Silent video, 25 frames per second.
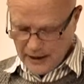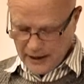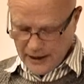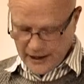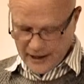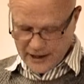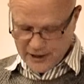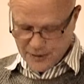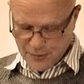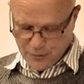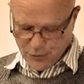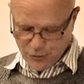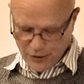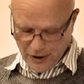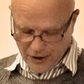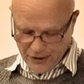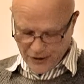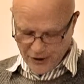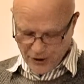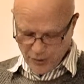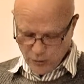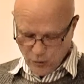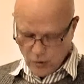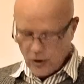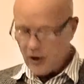His
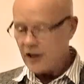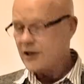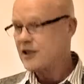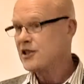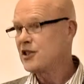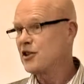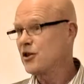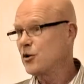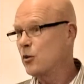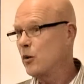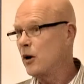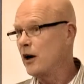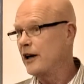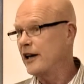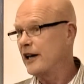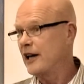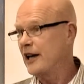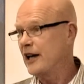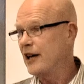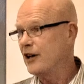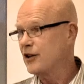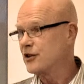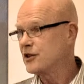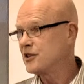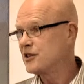brother works at the White
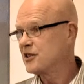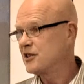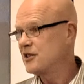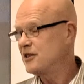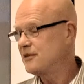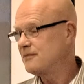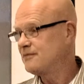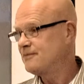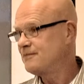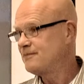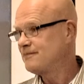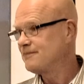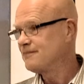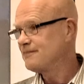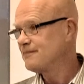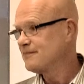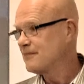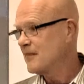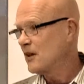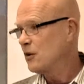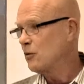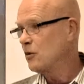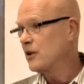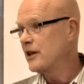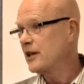House.
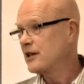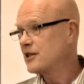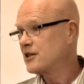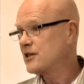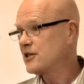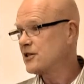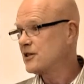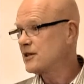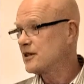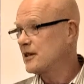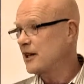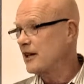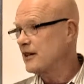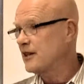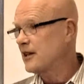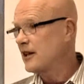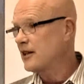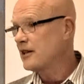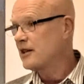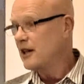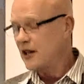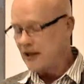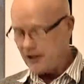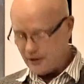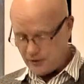Well,
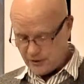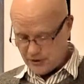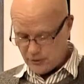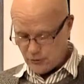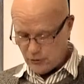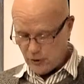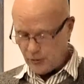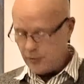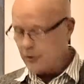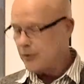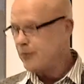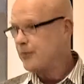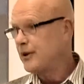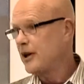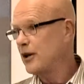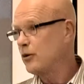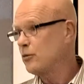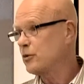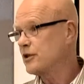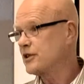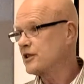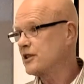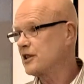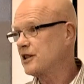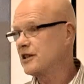that guy, Robert Baer,
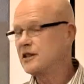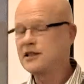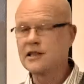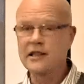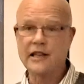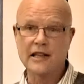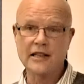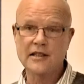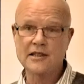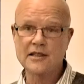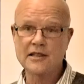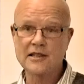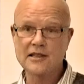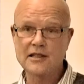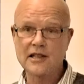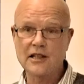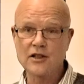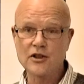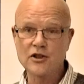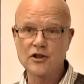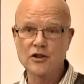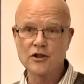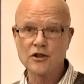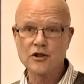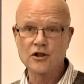is an
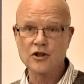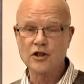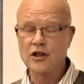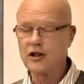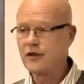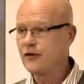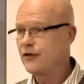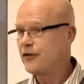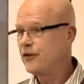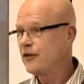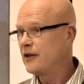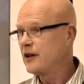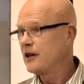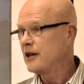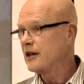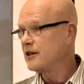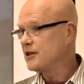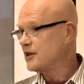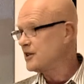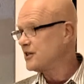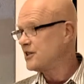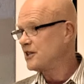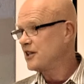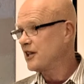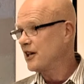ex-station chief in
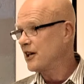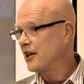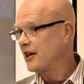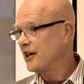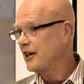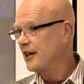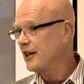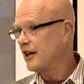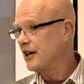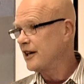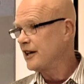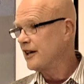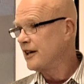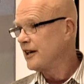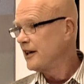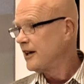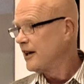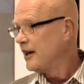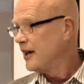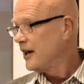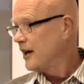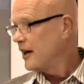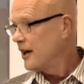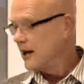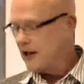the CIA.
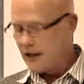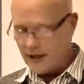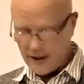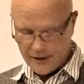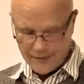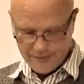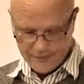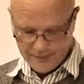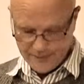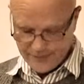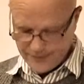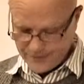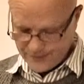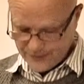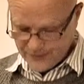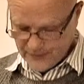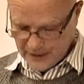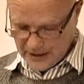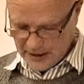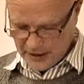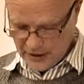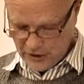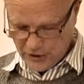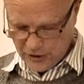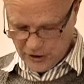And
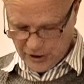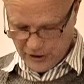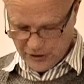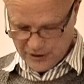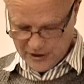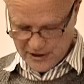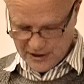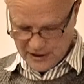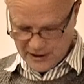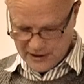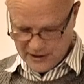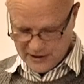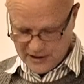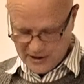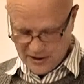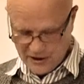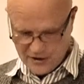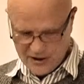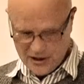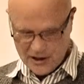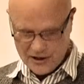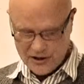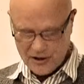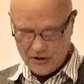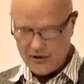so
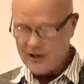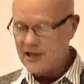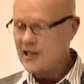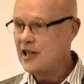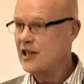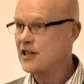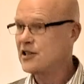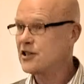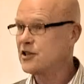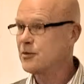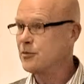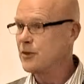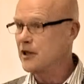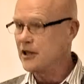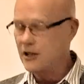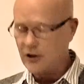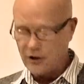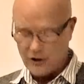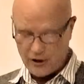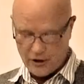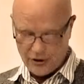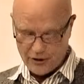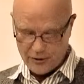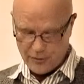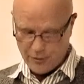his testimony,
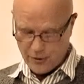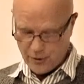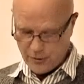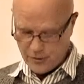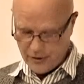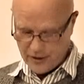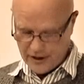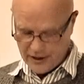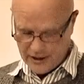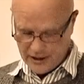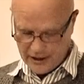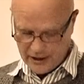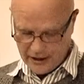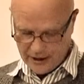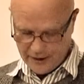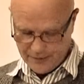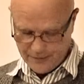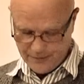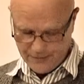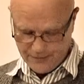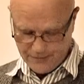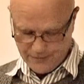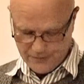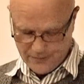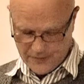is probably
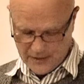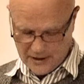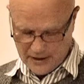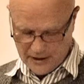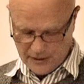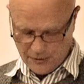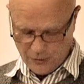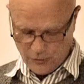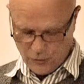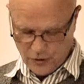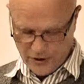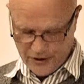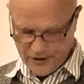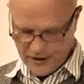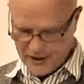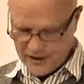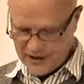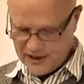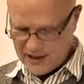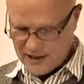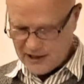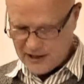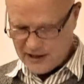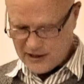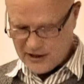worth
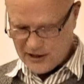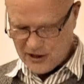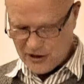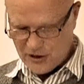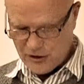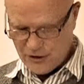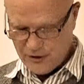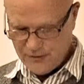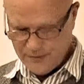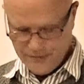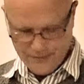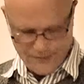listening to.